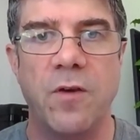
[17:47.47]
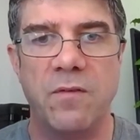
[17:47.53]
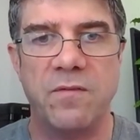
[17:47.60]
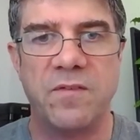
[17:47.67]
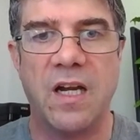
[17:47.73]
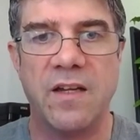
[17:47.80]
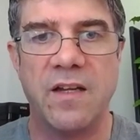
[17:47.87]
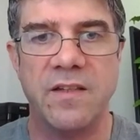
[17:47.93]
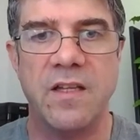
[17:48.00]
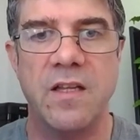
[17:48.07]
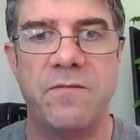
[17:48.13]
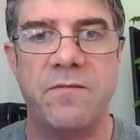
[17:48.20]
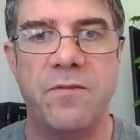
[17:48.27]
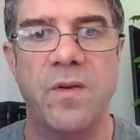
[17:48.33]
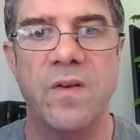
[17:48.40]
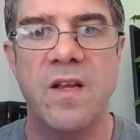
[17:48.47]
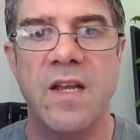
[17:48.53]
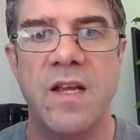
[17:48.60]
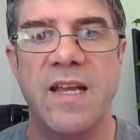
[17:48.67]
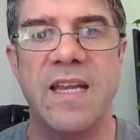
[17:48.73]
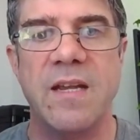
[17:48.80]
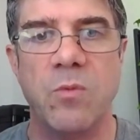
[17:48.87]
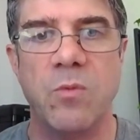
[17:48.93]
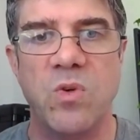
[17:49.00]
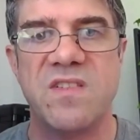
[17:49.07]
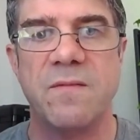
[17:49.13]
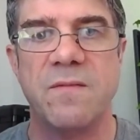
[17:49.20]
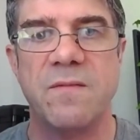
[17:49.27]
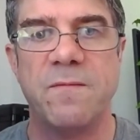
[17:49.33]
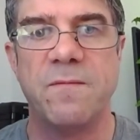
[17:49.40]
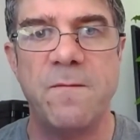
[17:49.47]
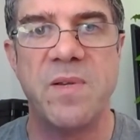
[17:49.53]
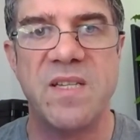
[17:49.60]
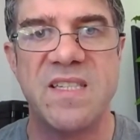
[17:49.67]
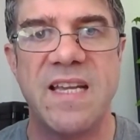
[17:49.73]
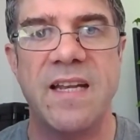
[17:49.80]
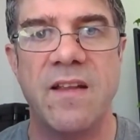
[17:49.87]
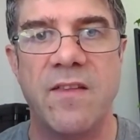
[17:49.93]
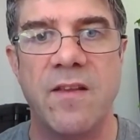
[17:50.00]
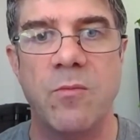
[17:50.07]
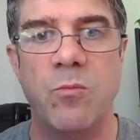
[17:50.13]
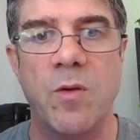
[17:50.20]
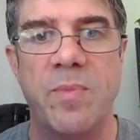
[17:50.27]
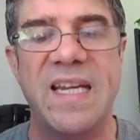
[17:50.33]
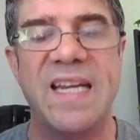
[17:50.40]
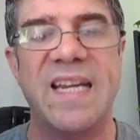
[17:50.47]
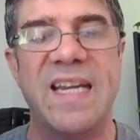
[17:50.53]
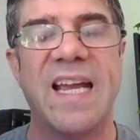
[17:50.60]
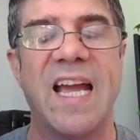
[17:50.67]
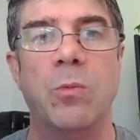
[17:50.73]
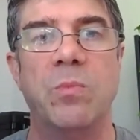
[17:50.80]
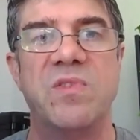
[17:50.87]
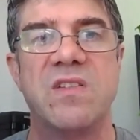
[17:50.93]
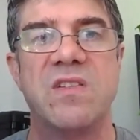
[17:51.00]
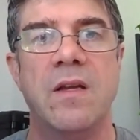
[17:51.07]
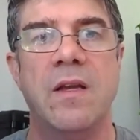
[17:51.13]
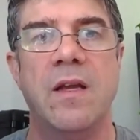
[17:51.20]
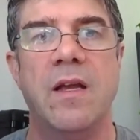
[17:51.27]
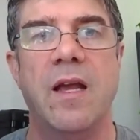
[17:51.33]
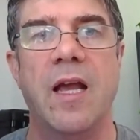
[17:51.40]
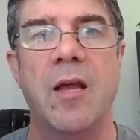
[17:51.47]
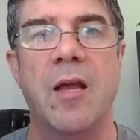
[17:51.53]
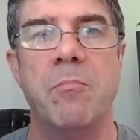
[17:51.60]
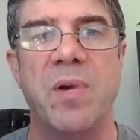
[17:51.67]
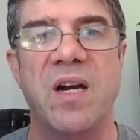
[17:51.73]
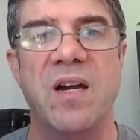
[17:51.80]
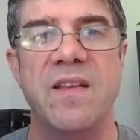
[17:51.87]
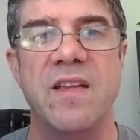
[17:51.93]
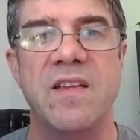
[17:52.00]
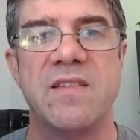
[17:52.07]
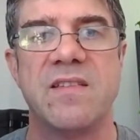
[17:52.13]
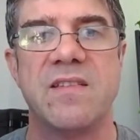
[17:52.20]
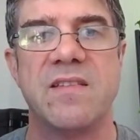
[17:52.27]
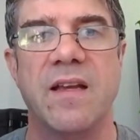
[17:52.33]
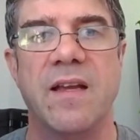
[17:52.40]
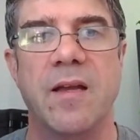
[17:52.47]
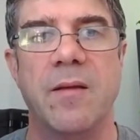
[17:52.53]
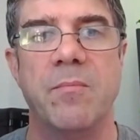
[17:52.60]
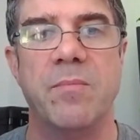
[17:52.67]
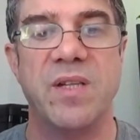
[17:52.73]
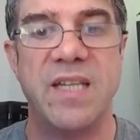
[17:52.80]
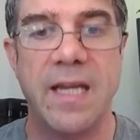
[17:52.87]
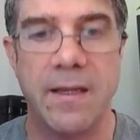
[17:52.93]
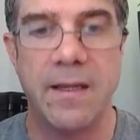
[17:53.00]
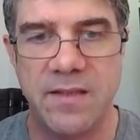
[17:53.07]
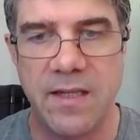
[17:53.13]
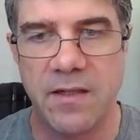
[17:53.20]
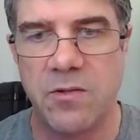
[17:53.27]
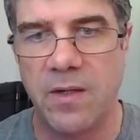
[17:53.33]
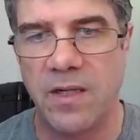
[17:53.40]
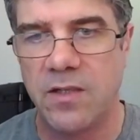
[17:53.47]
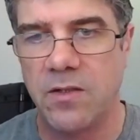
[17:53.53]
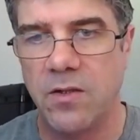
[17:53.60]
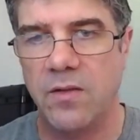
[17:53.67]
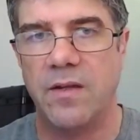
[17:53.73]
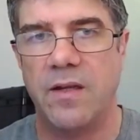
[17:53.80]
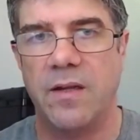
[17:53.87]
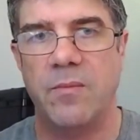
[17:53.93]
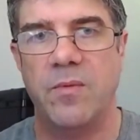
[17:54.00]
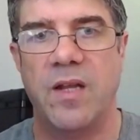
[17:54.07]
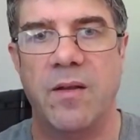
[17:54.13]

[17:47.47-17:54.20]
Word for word: garden in the front, it was fifty percent of them were being helped um, by this. Um, but yeah, yeah, crack on. It's, and, it's,